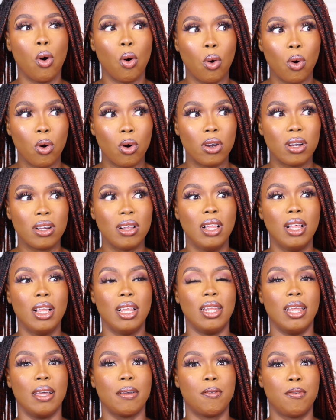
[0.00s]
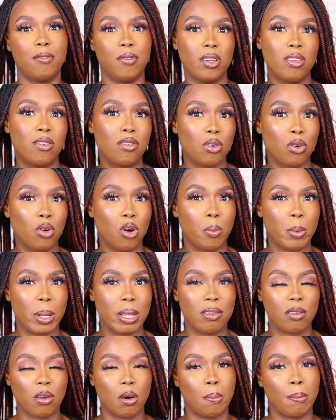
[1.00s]
or like first to
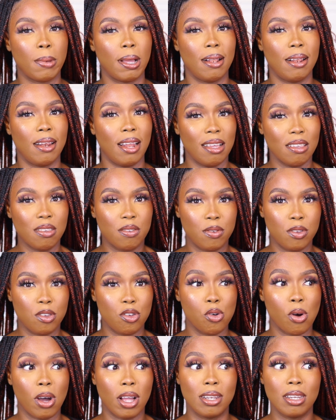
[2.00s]
comment on my last video,